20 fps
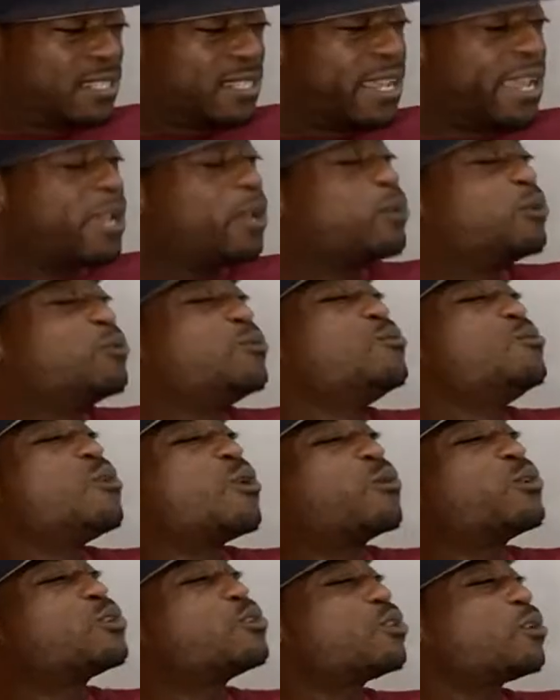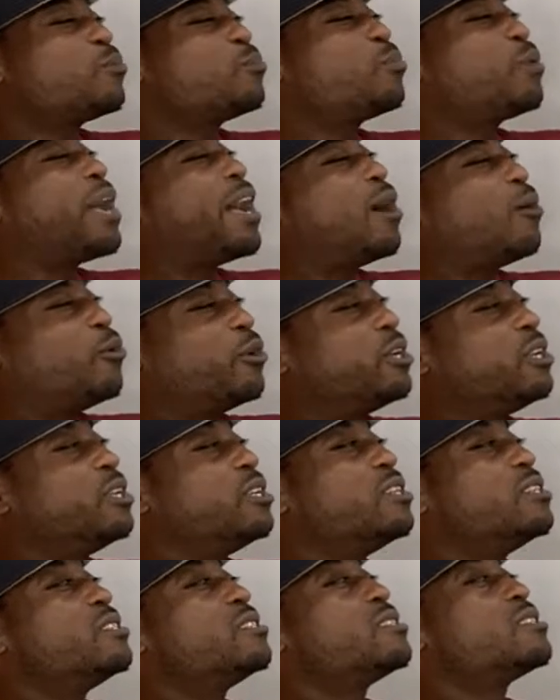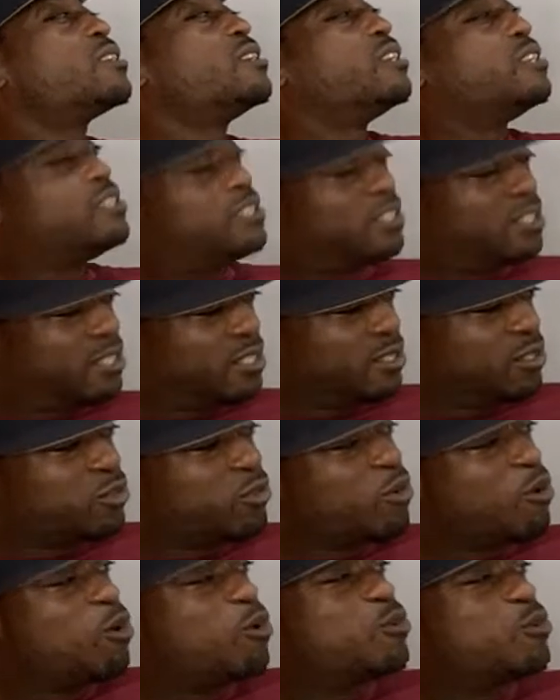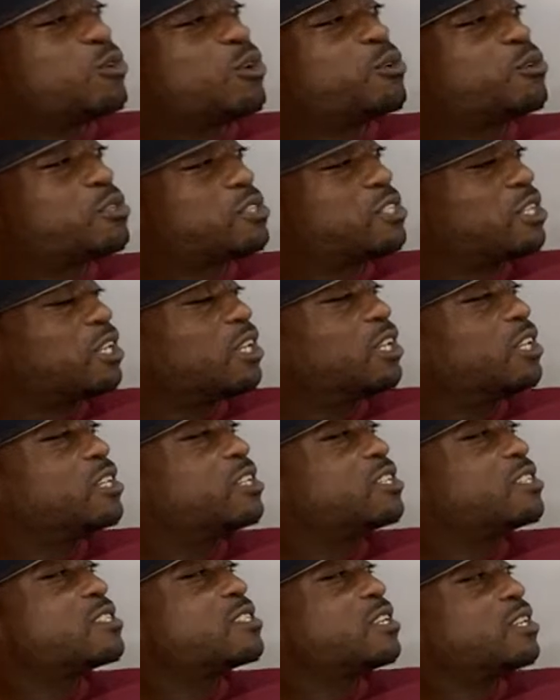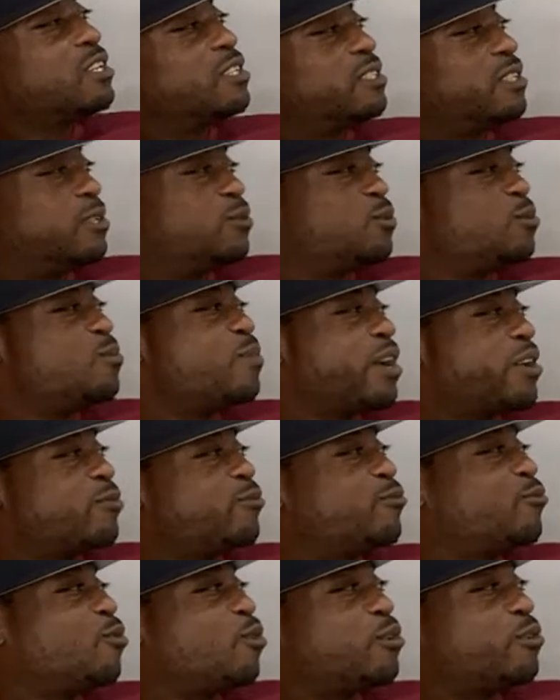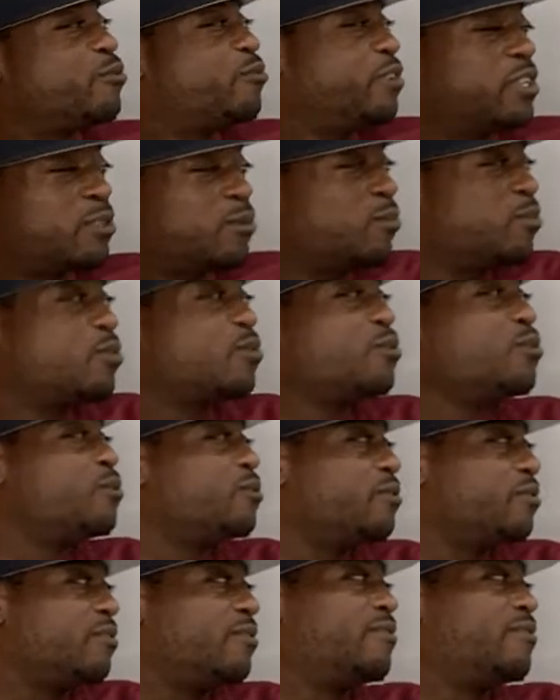Now you know what your power is to control those things that you might fall a victim to.